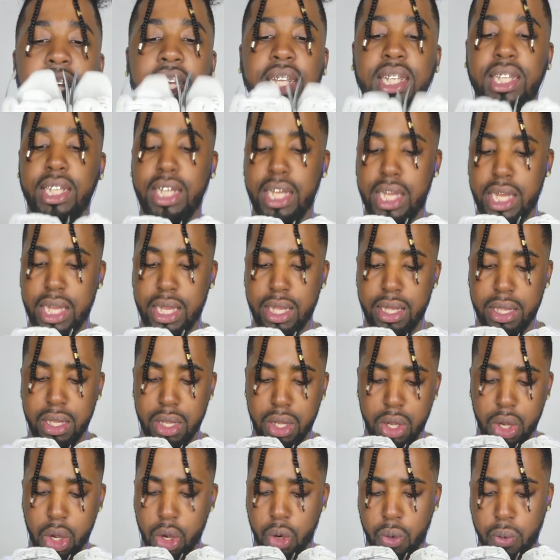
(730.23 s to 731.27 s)
in the inside
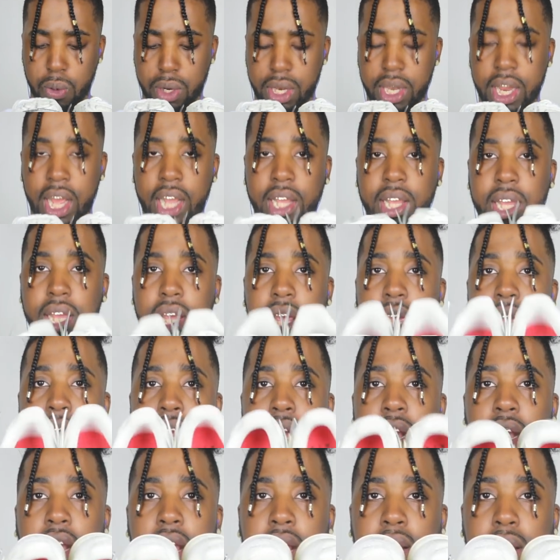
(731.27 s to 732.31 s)
with Nike
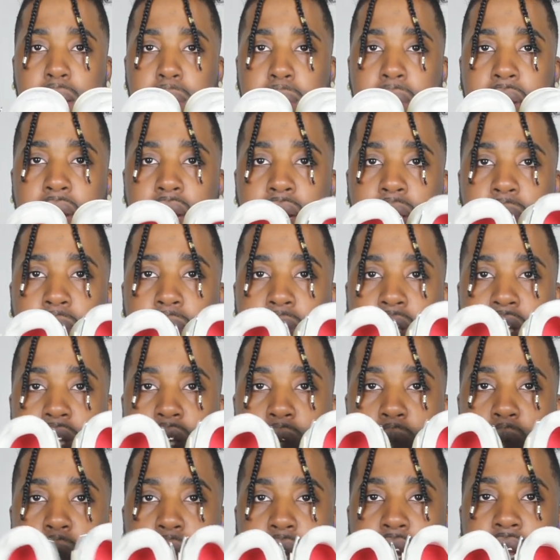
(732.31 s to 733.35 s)
Air at the bottom. Is
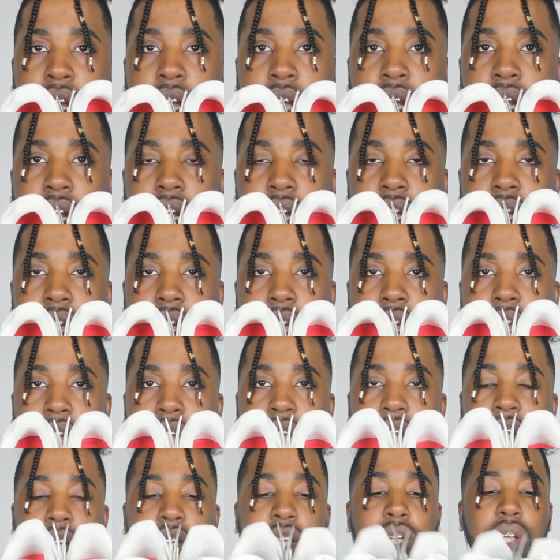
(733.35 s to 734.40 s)
a red
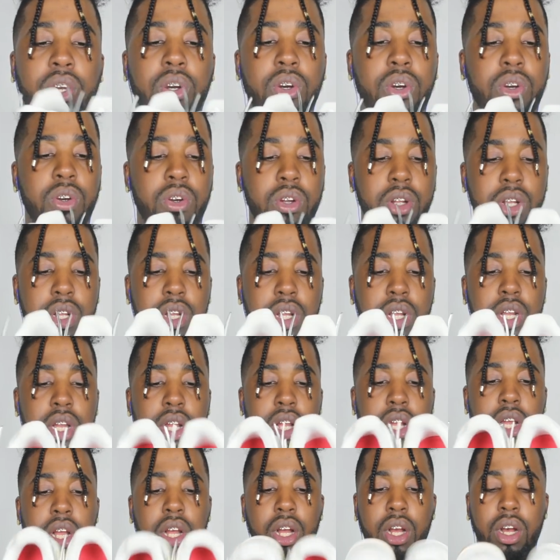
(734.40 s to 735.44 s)
insole.
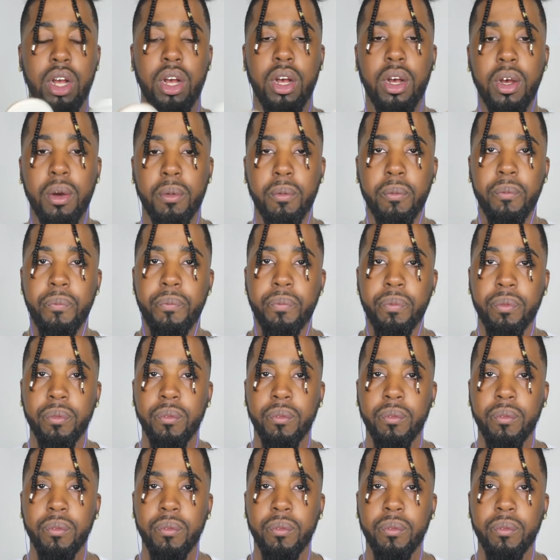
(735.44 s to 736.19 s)
Gum